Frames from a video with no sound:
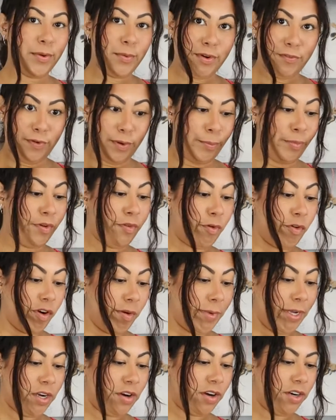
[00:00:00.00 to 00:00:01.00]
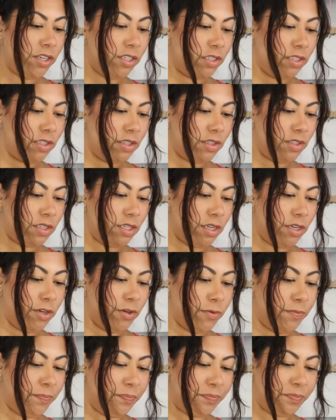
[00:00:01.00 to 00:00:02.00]
I went for performing arts,
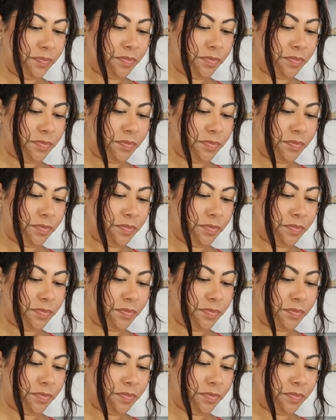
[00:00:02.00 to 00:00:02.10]
so